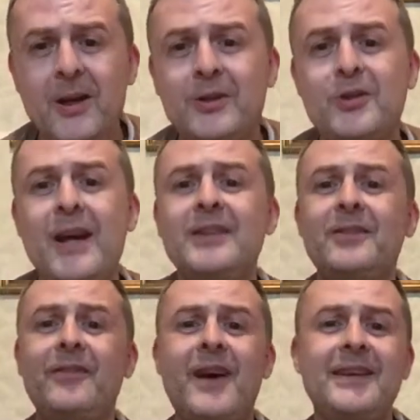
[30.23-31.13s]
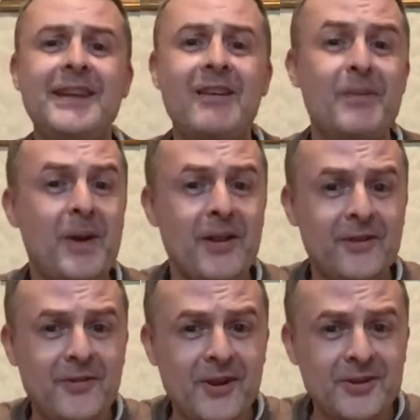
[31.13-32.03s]
trying to find out about the
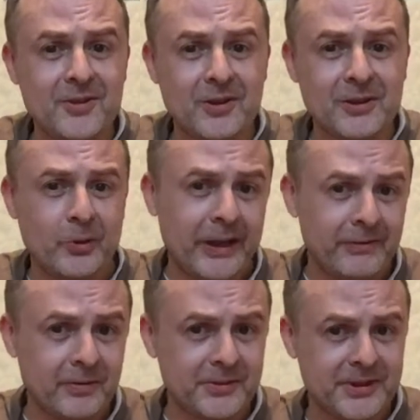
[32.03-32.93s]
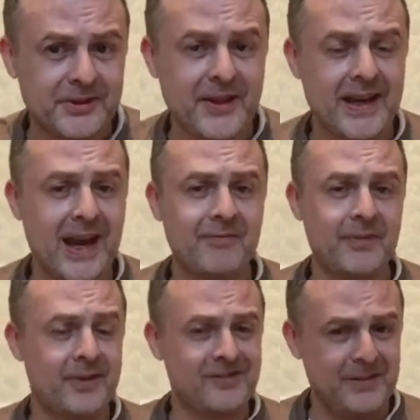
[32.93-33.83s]
First Order and what influences they have
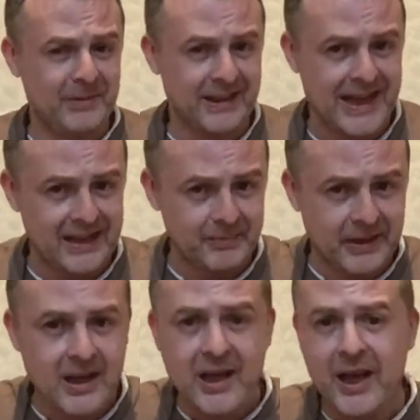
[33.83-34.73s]
with the criminal element.